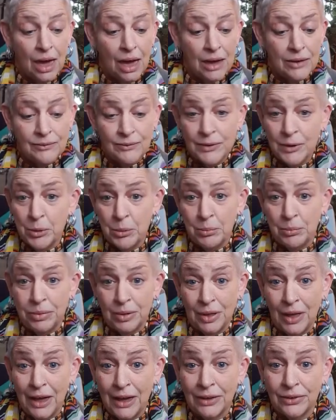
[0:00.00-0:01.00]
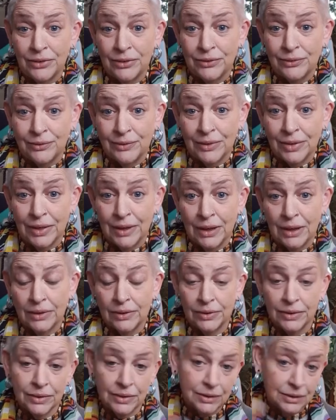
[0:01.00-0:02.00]
I feel blessed for
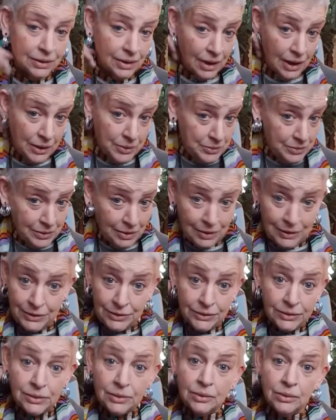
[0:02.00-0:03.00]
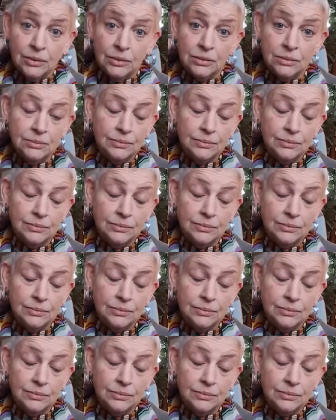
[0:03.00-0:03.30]
this. I really do.